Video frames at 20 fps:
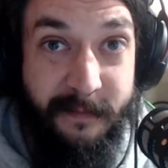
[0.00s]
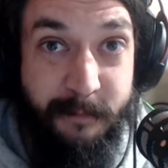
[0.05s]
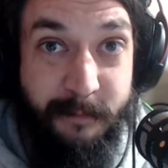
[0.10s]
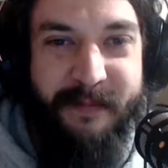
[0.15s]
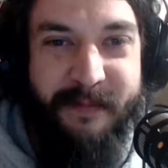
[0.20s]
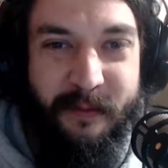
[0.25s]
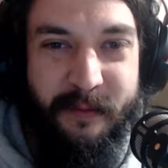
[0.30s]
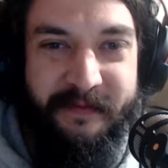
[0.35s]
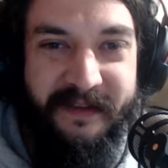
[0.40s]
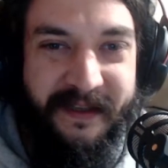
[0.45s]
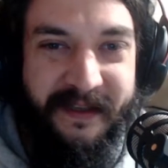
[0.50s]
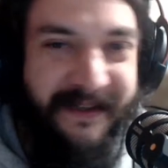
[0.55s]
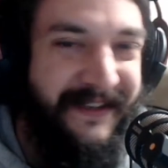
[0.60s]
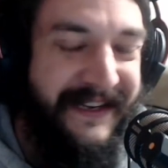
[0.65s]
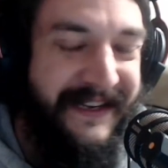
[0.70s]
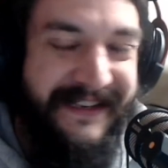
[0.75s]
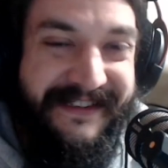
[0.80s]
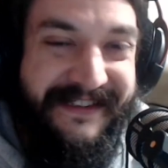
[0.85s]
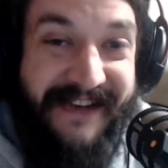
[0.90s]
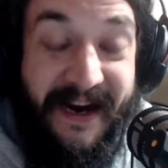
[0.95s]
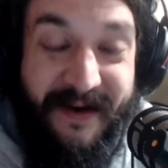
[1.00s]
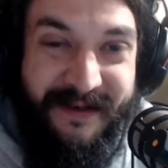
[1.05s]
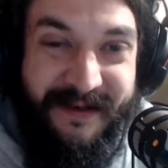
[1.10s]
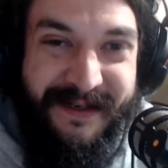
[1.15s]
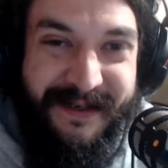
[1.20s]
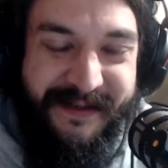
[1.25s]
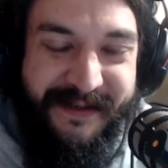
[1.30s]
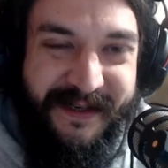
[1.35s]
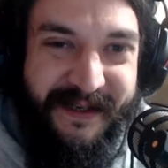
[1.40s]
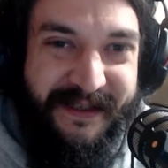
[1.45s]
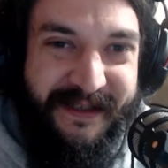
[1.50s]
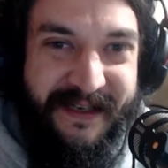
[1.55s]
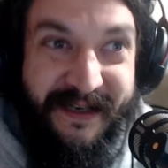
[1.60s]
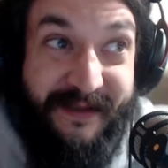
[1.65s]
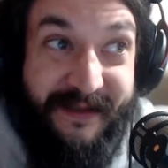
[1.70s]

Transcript: It's beautiful, it's artistic,